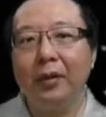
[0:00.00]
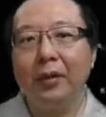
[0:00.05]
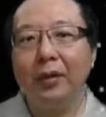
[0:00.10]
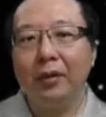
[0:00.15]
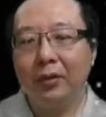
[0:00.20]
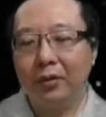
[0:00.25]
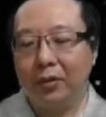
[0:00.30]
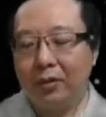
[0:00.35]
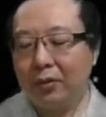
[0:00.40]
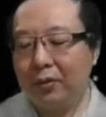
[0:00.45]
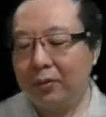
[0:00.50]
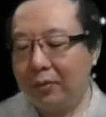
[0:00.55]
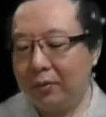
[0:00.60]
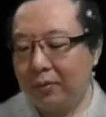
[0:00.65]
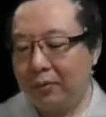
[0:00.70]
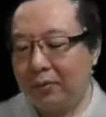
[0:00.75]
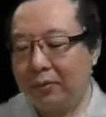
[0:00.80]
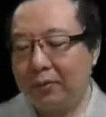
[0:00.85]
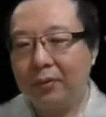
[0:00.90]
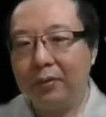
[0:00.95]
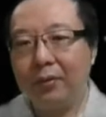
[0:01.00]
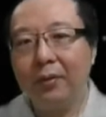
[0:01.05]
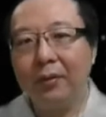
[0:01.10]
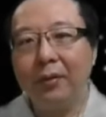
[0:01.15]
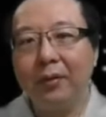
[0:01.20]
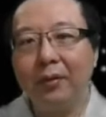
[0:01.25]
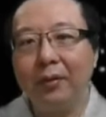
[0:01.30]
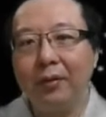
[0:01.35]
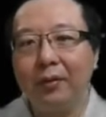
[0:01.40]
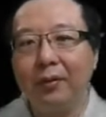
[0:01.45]
So
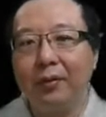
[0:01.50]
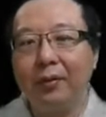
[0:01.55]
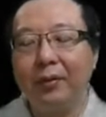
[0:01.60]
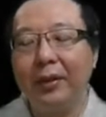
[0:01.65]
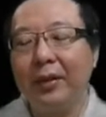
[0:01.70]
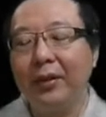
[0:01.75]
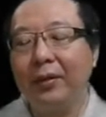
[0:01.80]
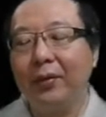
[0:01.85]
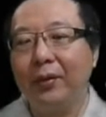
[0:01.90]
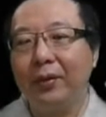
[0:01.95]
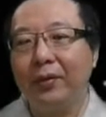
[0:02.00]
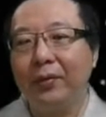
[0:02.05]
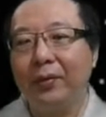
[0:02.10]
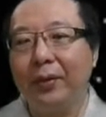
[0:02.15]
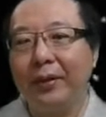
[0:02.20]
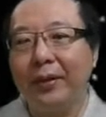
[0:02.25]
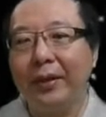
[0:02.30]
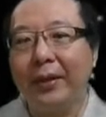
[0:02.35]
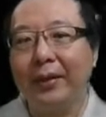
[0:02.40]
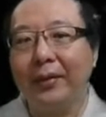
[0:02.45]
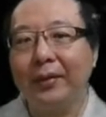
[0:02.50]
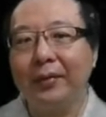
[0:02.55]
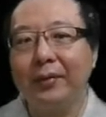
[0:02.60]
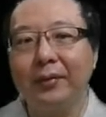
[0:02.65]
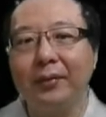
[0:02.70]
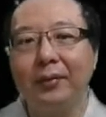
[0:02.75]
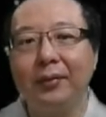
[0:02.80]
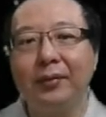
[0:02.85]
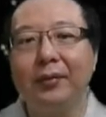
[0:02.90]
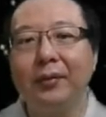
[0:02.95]
then we're done.
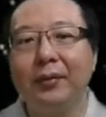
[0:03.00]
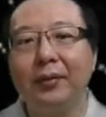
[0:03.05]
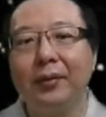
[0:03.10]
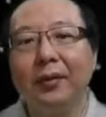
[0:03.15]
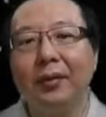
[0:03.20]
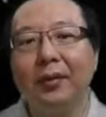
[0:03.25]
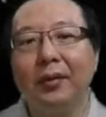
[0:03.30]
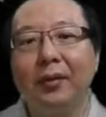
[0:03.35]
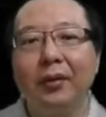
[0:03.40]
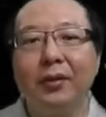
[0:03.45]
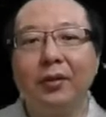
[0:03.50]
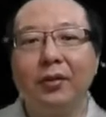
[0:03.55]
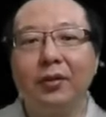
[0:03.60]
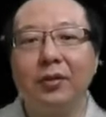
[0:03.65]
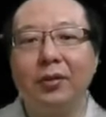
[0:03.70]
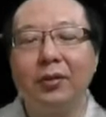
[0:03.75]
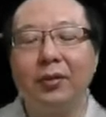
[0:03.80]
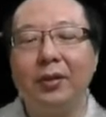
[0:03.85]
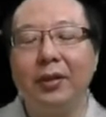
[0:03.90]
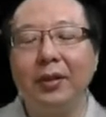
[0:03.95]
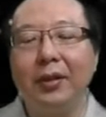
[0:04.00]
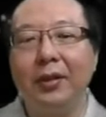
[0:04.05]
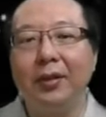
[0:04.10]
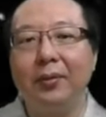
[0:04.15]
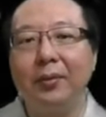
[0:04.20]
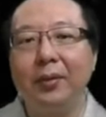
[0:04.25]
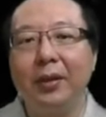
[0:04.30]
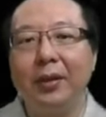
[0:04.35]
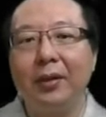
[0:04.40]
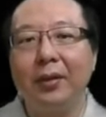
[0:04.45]
So here
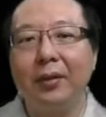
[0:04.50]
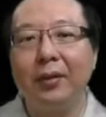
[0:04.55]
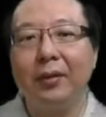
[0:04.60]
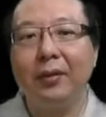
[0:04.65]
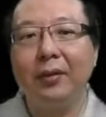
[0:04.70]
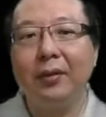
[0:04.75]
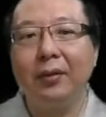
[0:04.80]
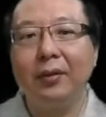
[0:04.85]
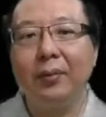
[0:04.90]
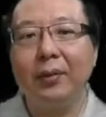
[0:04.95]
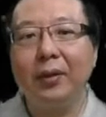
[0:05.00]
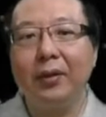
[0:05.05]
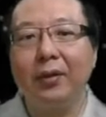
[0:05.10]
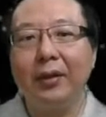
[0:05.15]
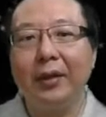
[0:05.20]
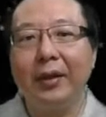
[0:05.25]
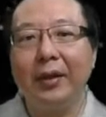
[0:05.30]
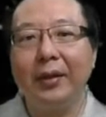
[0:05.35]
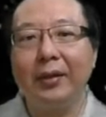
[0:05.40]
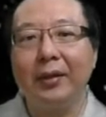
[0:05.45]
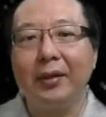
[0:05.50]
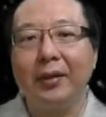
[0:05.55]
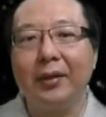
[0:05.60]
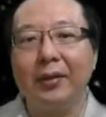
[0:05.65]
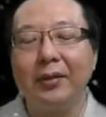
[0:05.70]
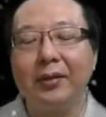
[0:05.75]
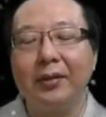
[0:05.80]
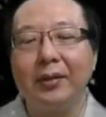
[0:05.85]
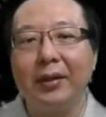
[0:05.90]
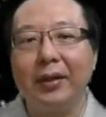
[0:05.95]
we look at the
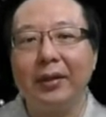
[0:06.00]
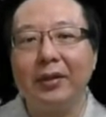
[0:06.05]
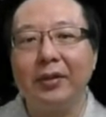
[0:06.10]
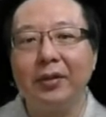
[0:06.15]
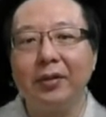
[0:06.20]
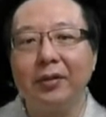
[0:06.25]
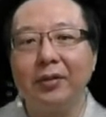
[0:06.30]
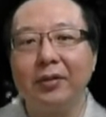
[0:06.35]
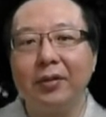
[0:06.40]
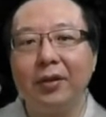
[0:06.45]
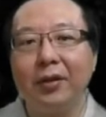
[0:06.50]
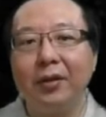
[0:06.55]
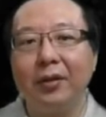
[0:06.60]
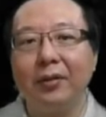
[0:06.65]
selection sort.